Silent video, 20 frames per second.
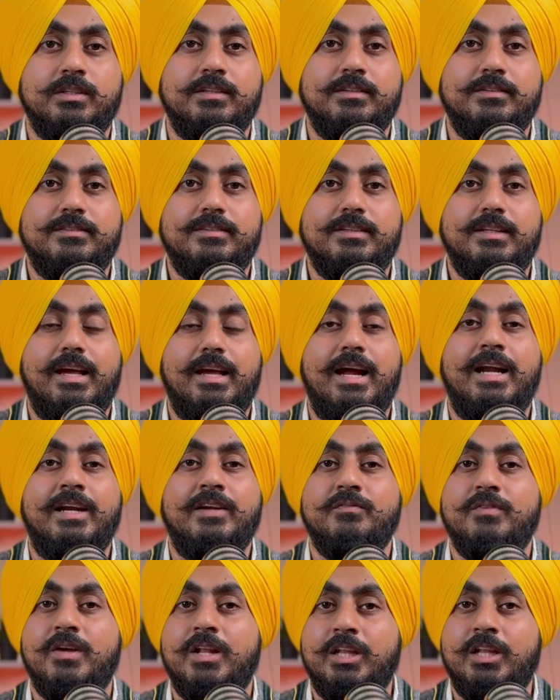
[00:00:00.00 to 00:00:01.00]
this
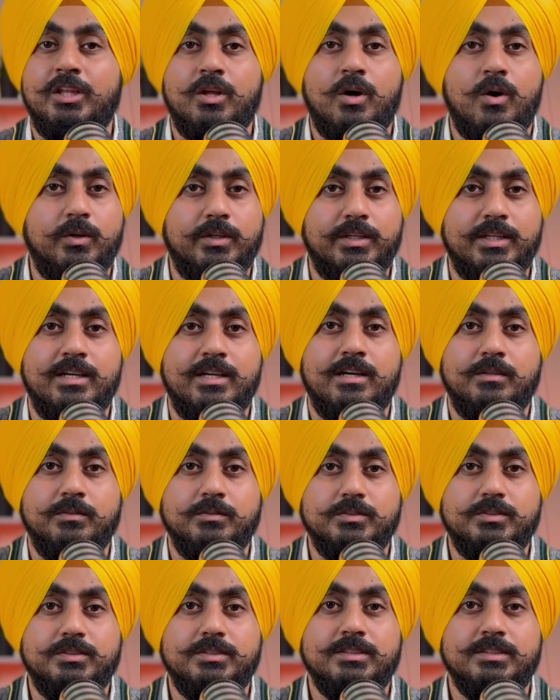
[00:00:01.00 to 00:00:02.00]
and will not
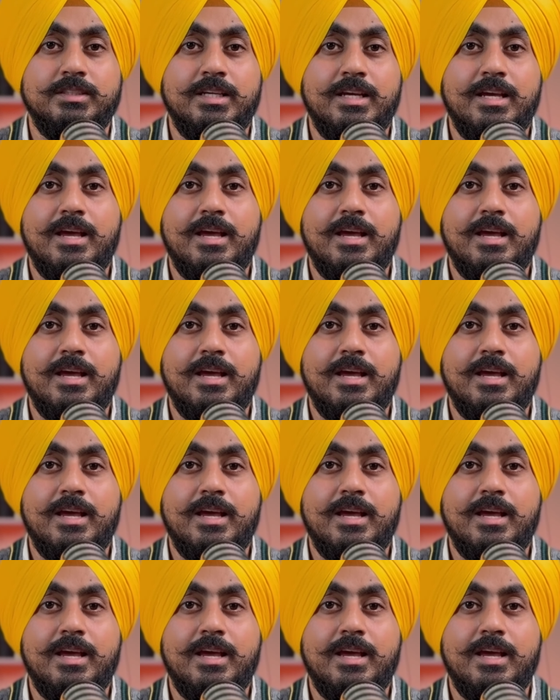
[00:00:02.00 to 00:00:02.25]
announce.